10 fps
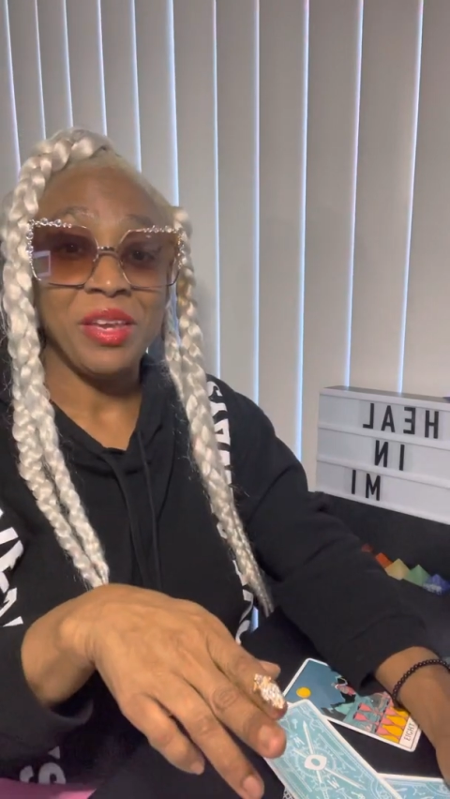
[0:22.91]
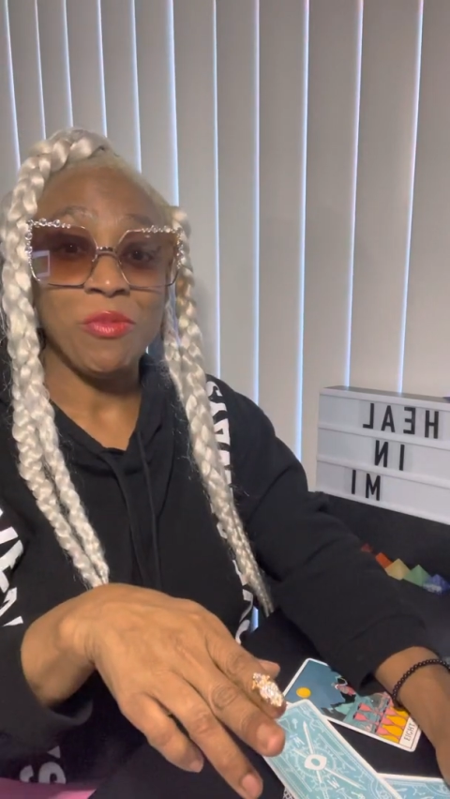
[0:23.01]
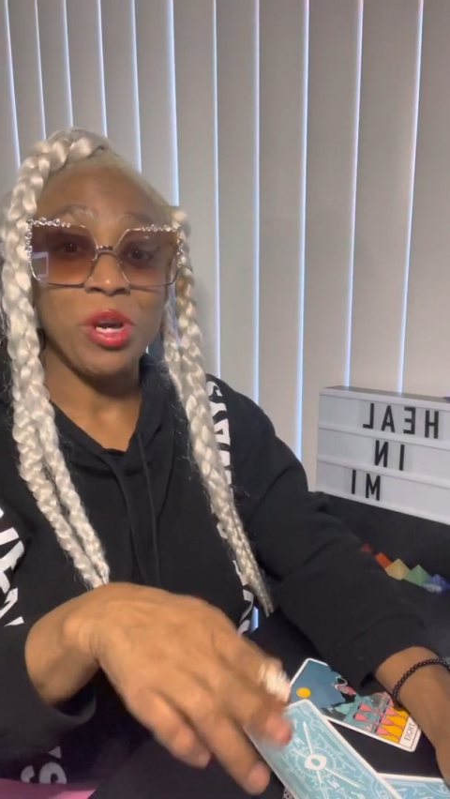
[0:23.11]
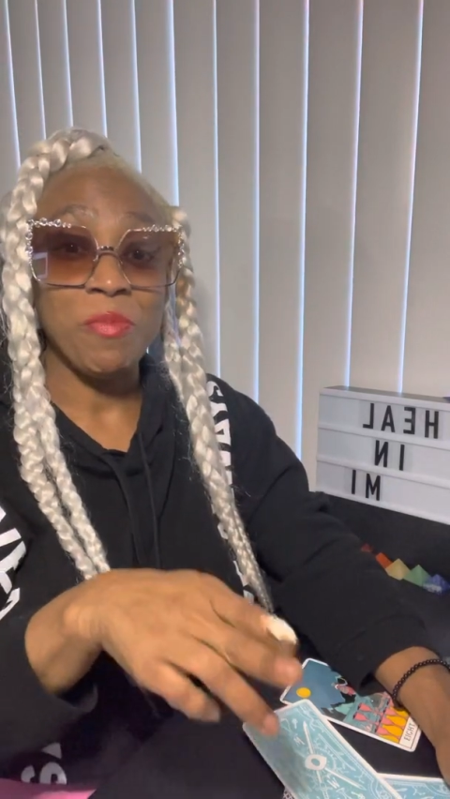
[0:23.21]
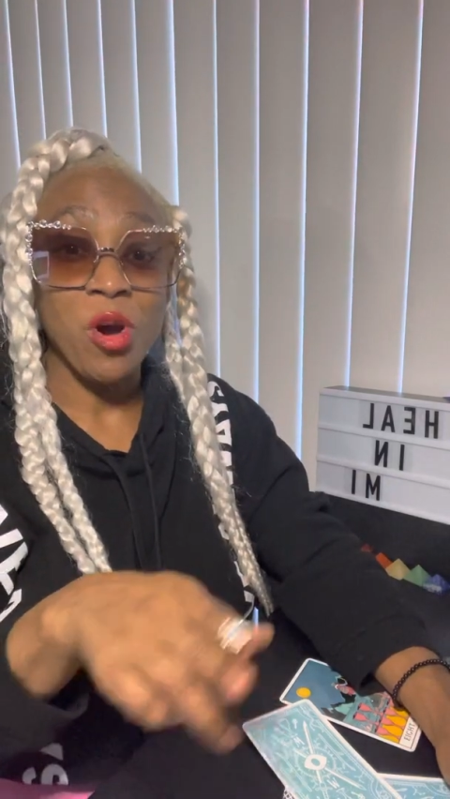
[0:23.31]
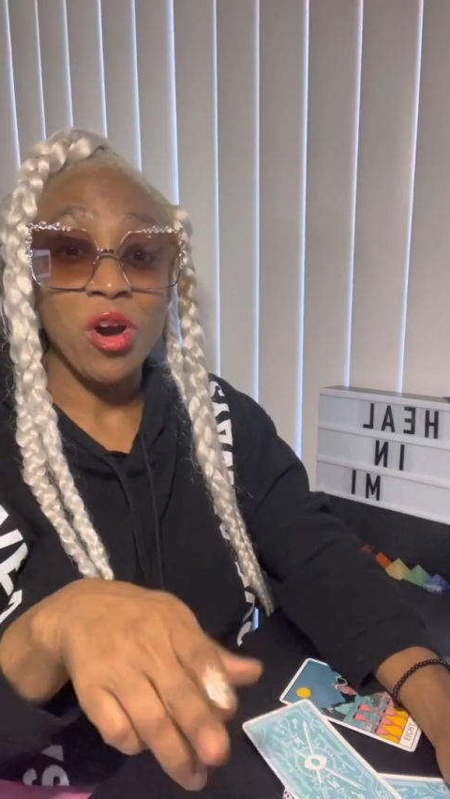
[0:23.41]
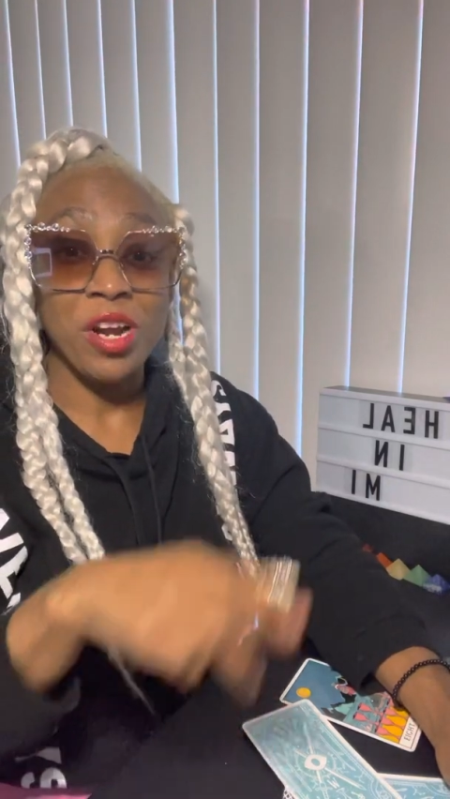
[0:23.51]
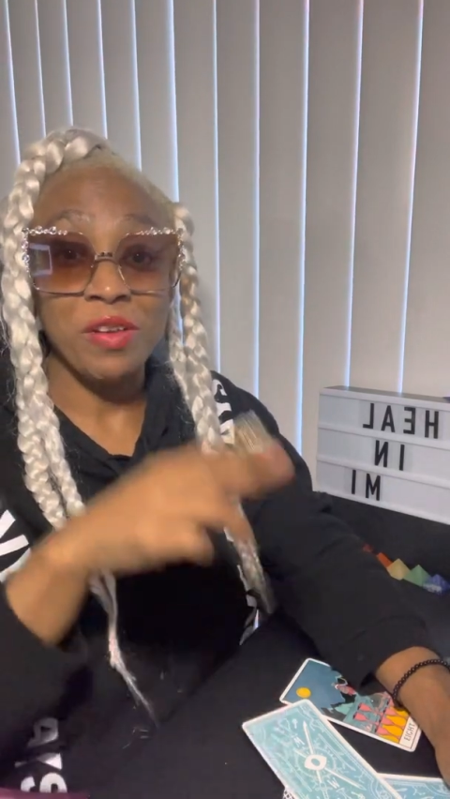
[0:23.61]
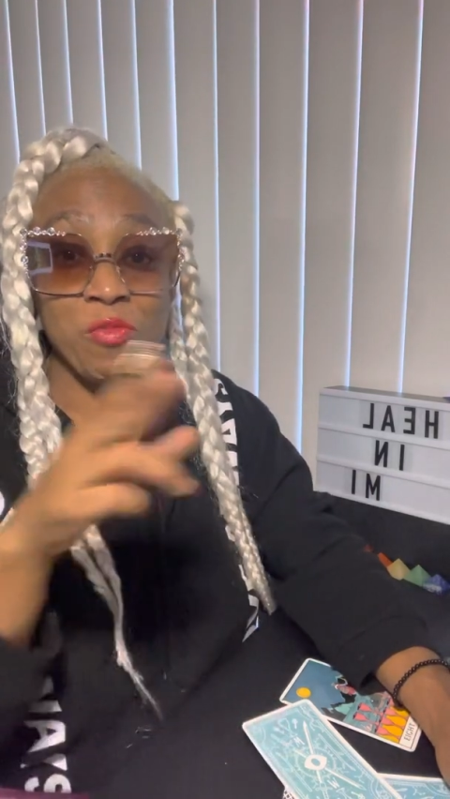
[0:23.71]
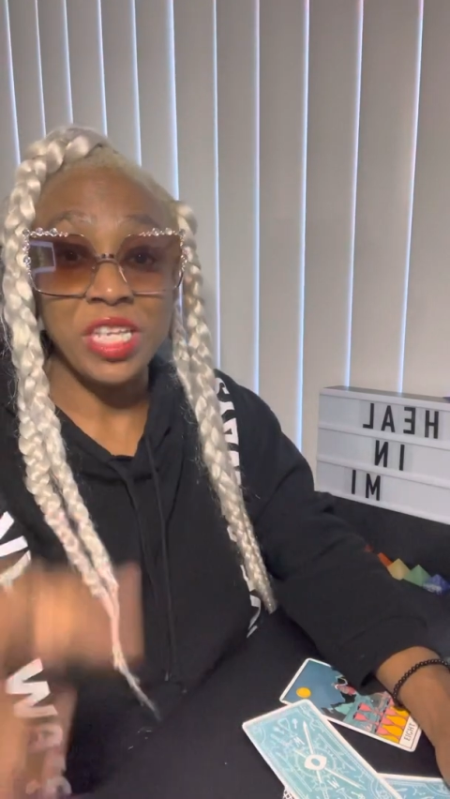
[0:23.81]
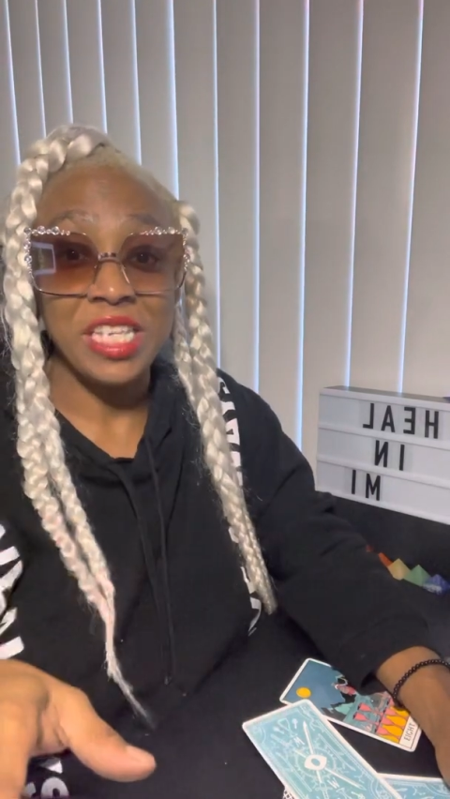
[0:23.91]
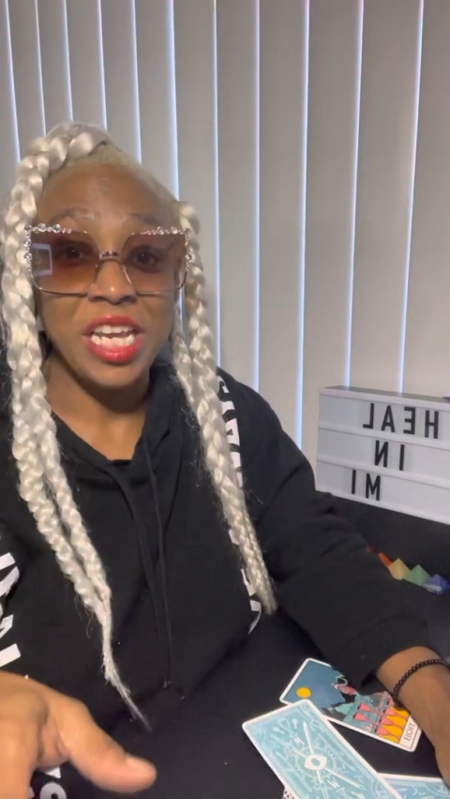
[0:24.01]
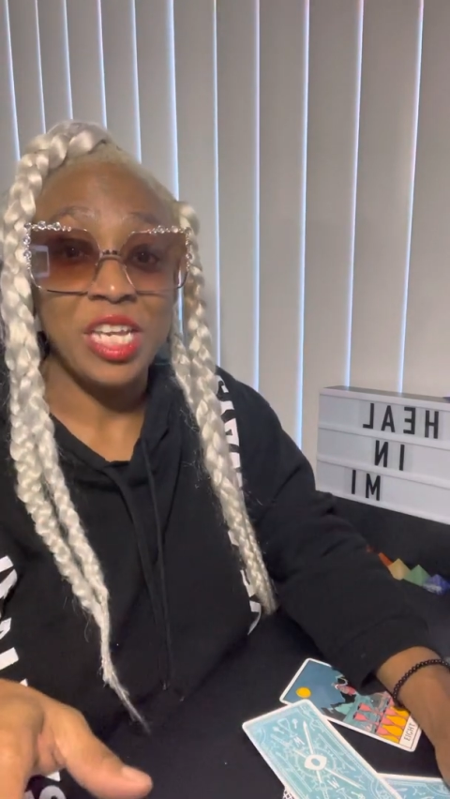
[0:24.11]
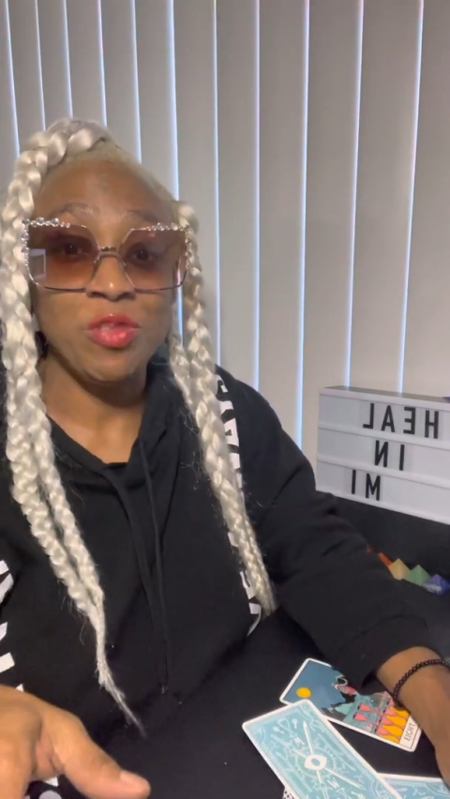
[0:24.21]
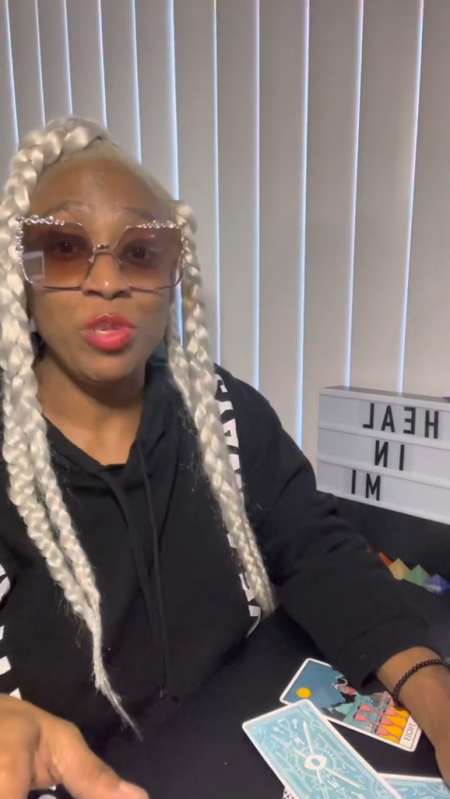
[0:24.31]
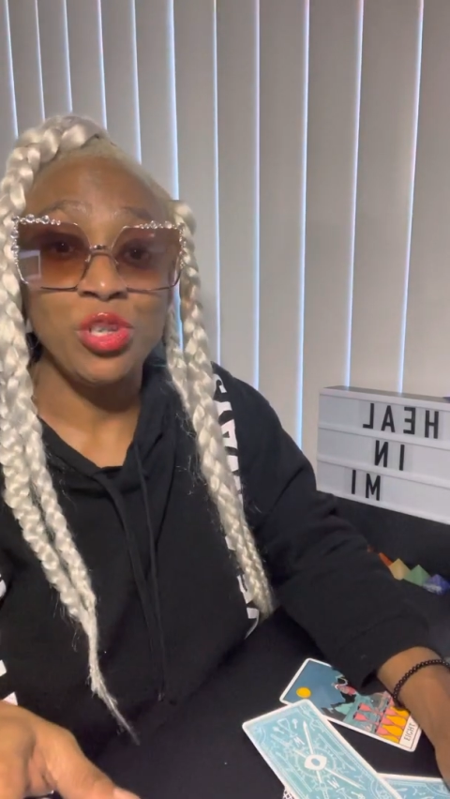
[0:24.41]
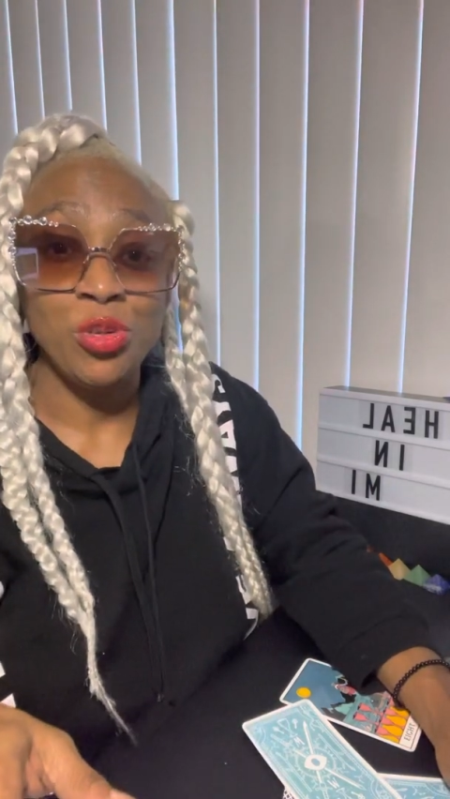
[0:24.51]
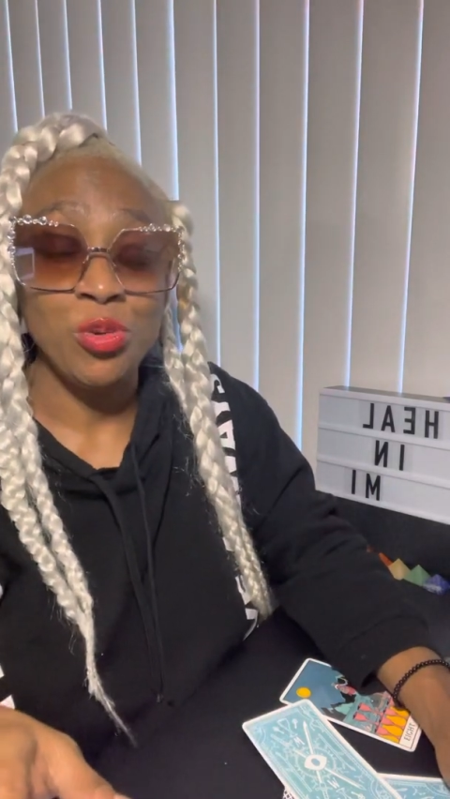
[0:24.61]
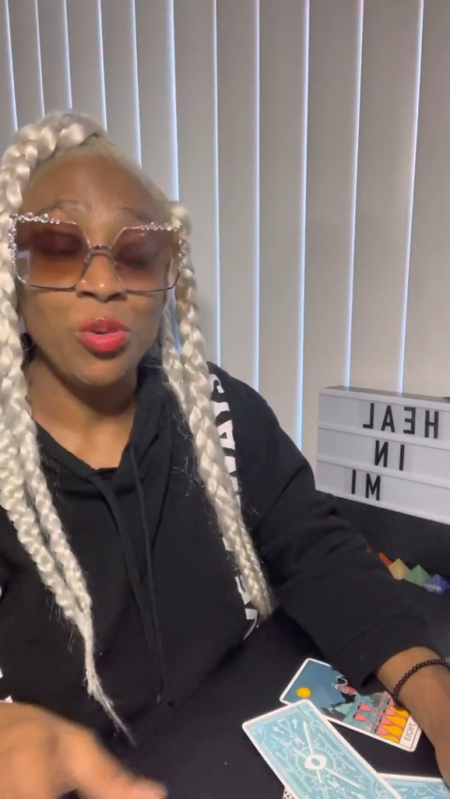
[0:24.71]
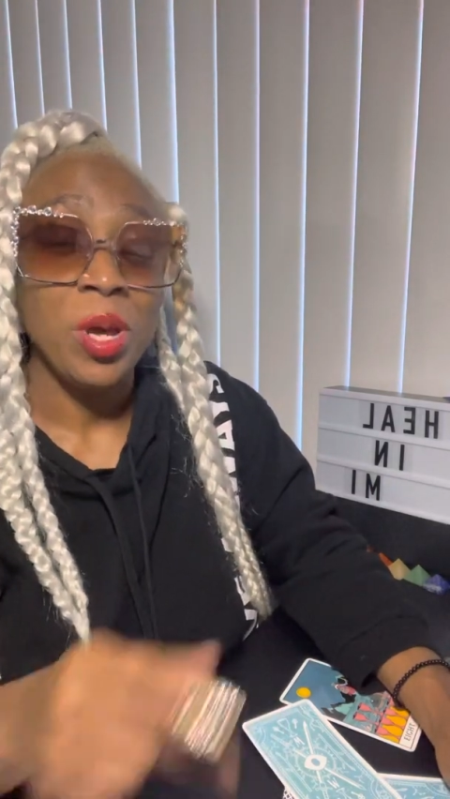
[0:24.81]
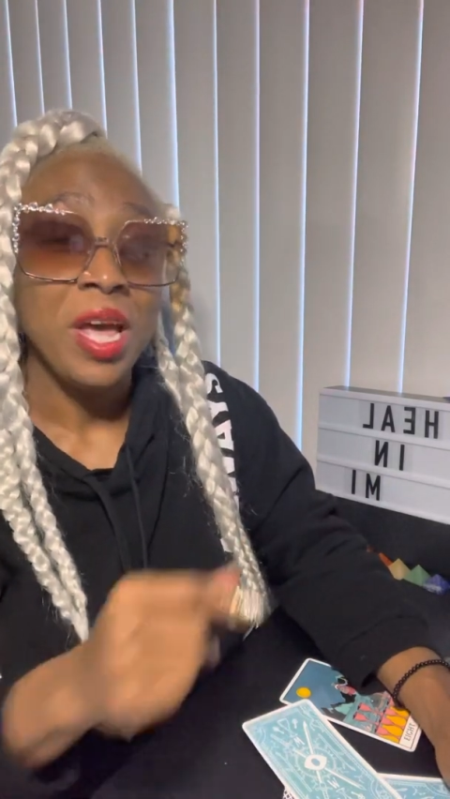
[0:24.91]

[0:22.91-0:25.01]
what part resonates with you.